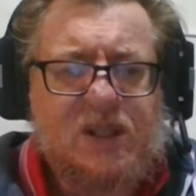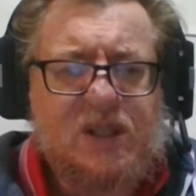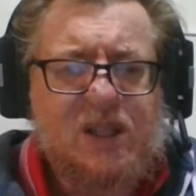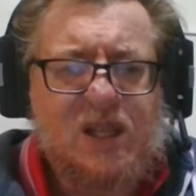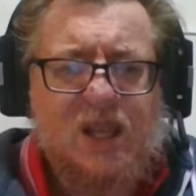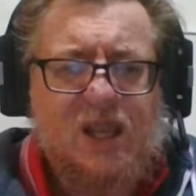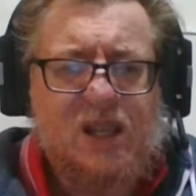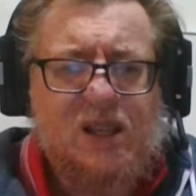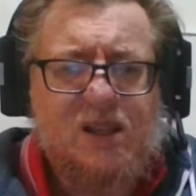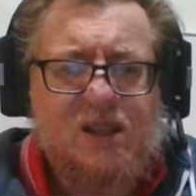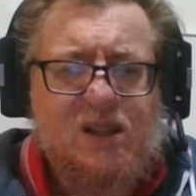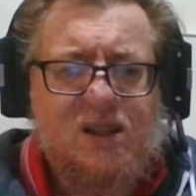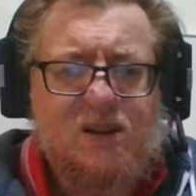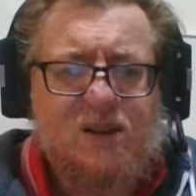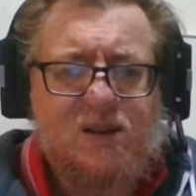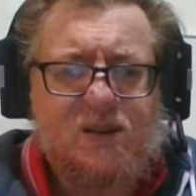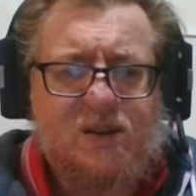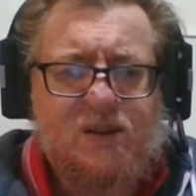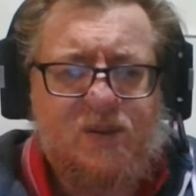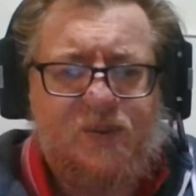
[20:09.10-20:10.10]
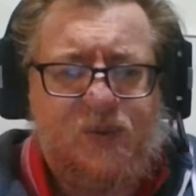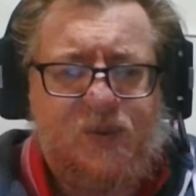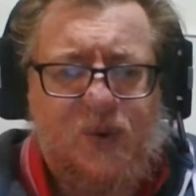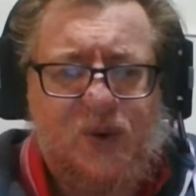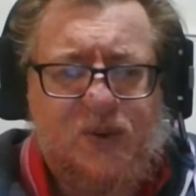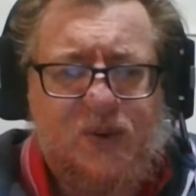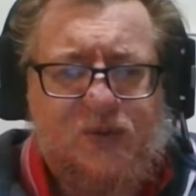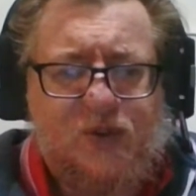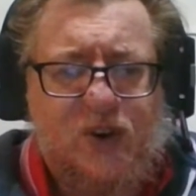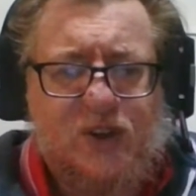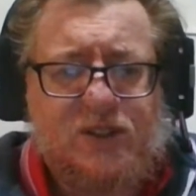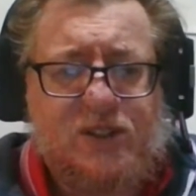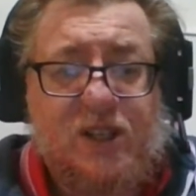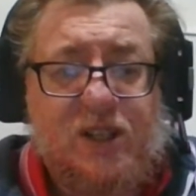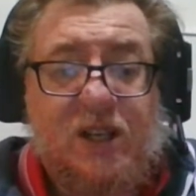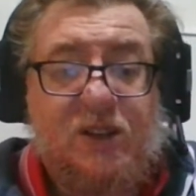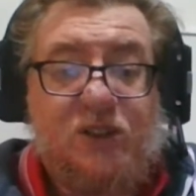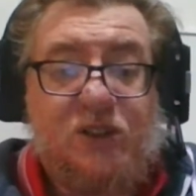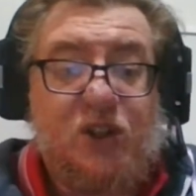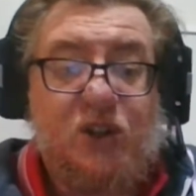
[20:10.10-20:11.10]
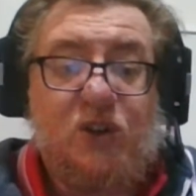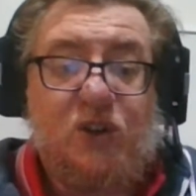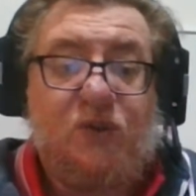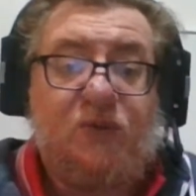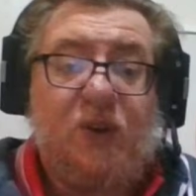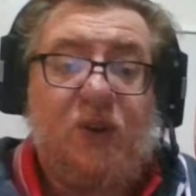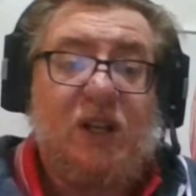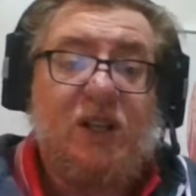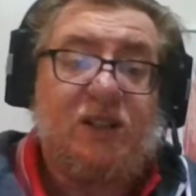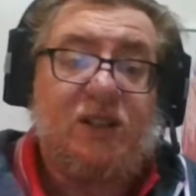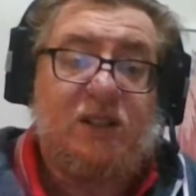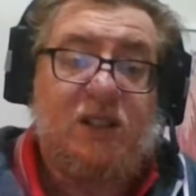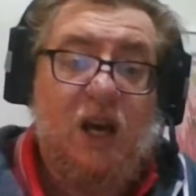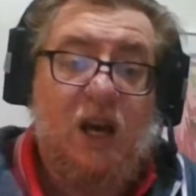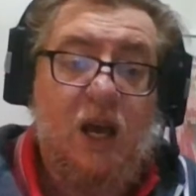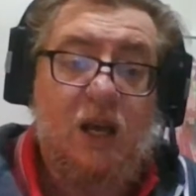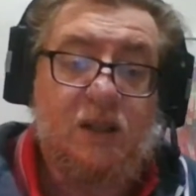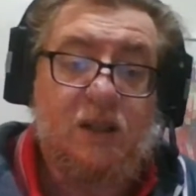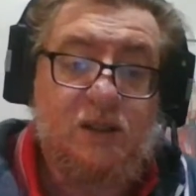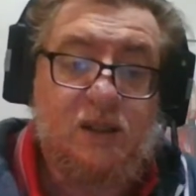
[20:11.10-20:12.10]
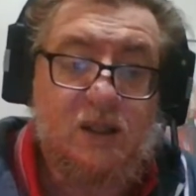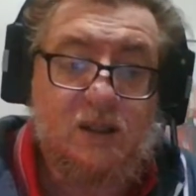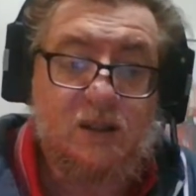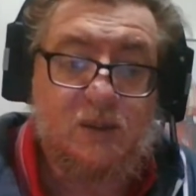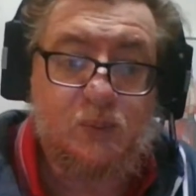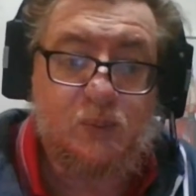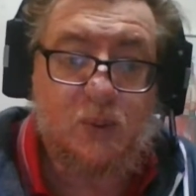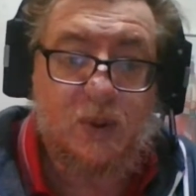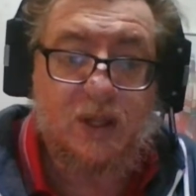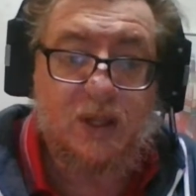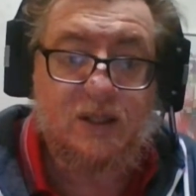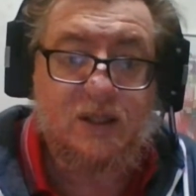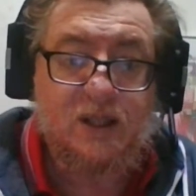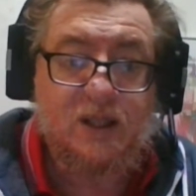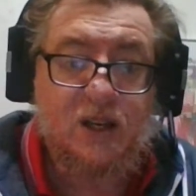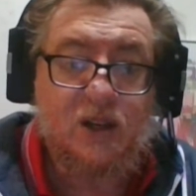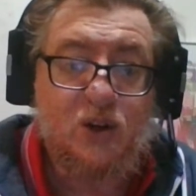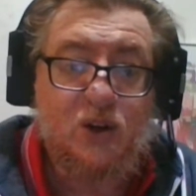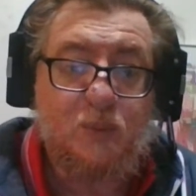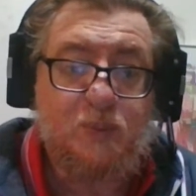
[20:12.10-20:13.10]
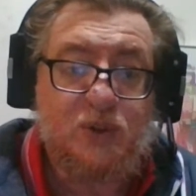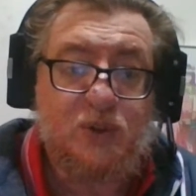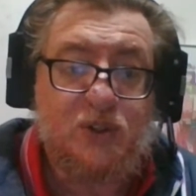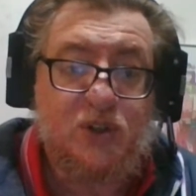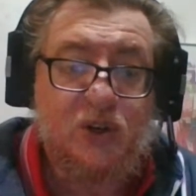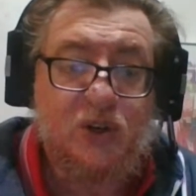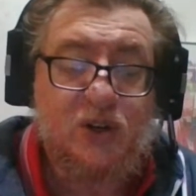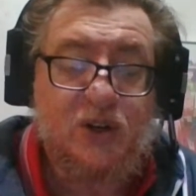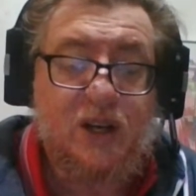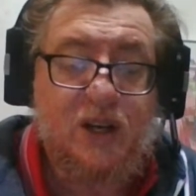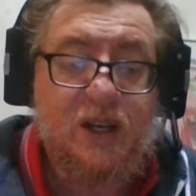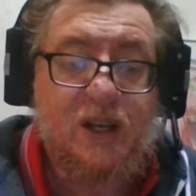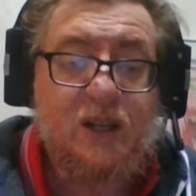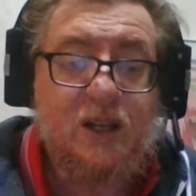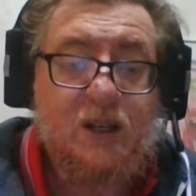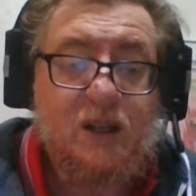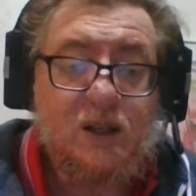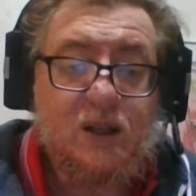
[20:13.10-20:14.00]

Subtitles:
Like, the first thing a villain does is when they see an opportunity,